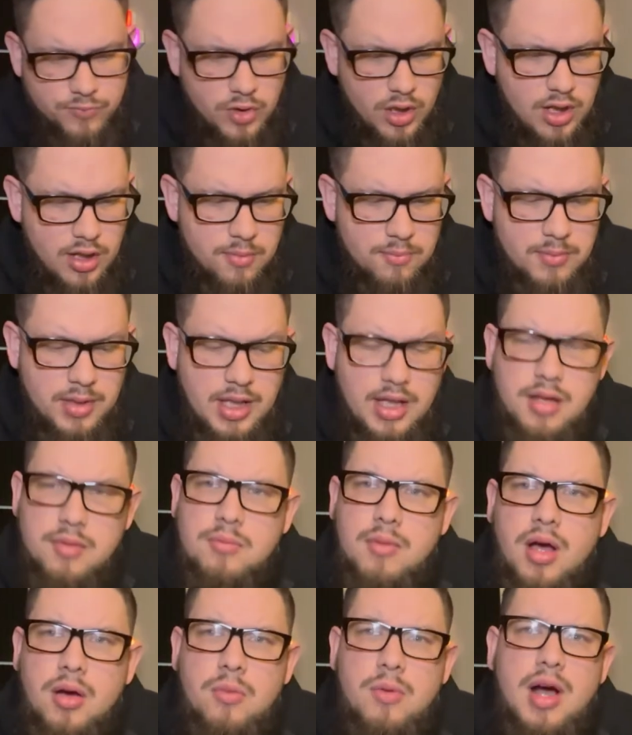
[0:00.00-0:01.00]
Uh, me,
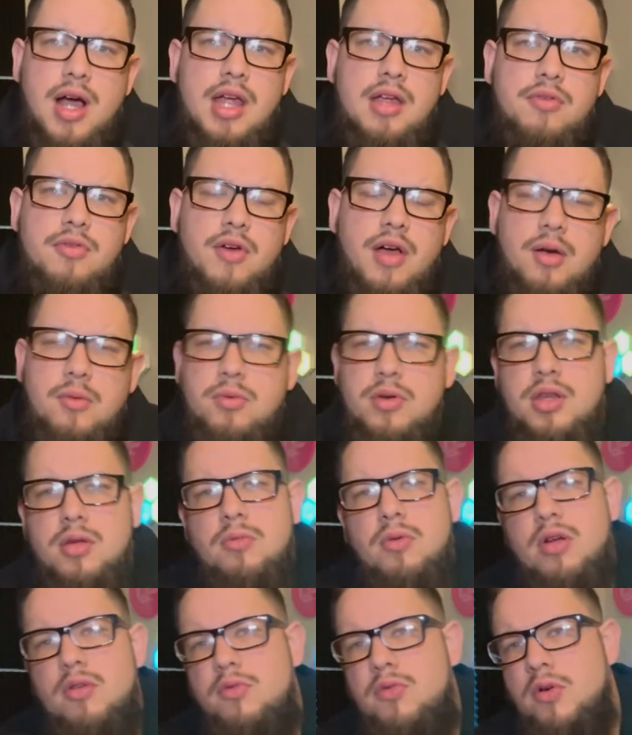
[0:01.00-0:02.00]
my wife, I really
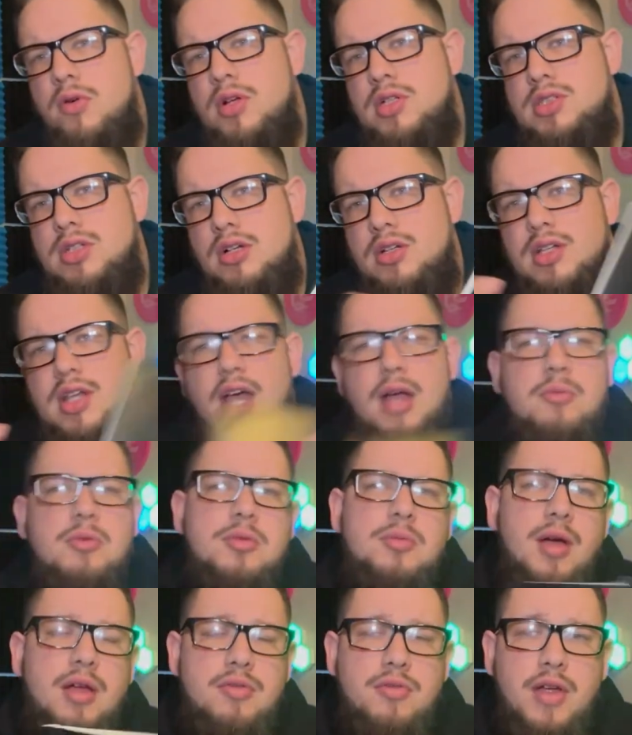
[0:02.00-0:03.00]
want to focus on time
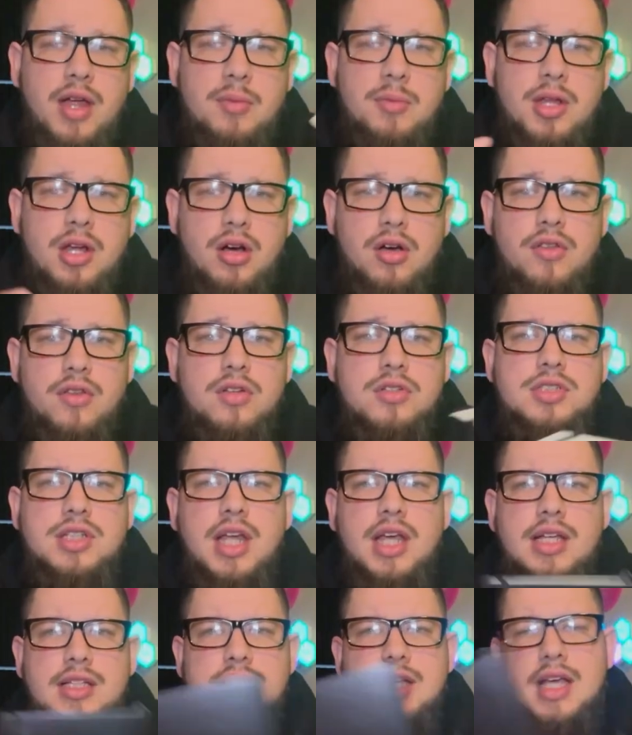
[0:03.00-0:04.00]
with my family on those
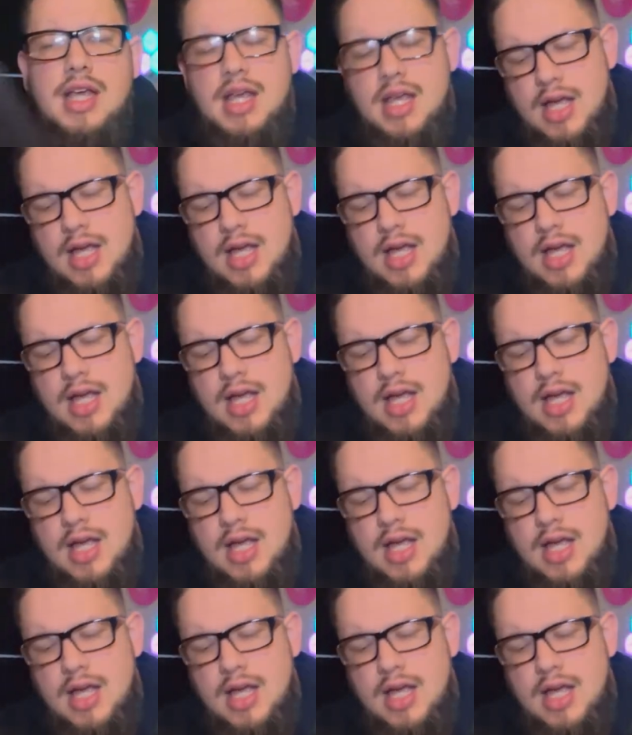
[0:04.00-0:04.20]
days